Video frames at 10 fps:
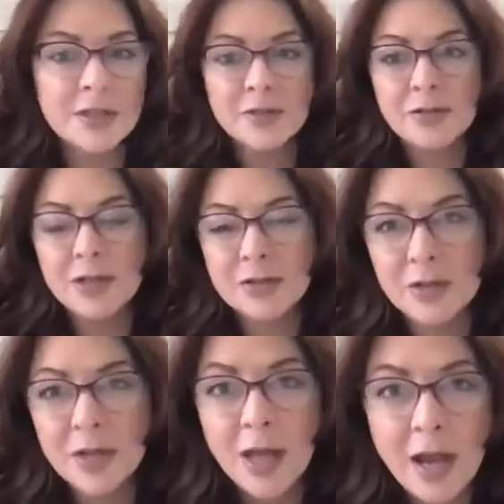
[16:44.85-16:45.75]
I was already
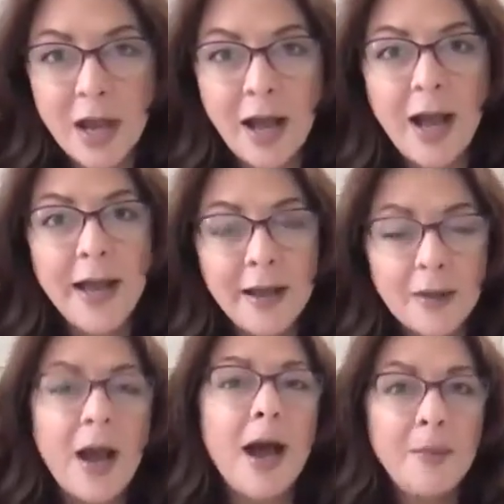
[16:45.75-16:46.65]
doing, I
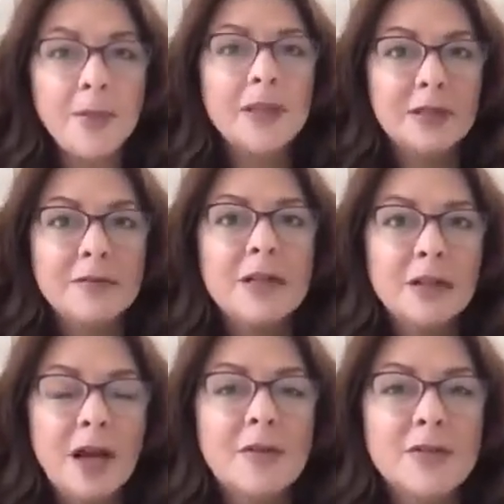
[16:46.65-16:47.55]
believe
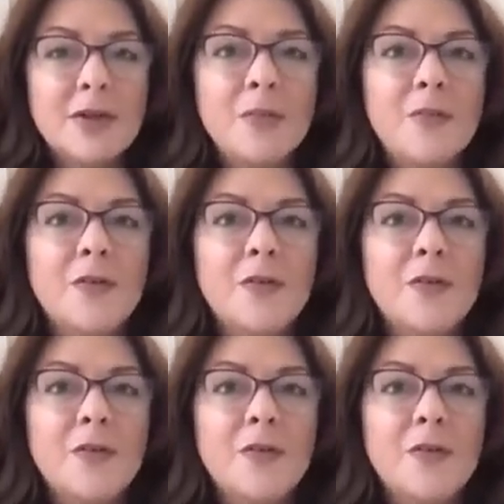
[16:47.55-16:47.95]
that so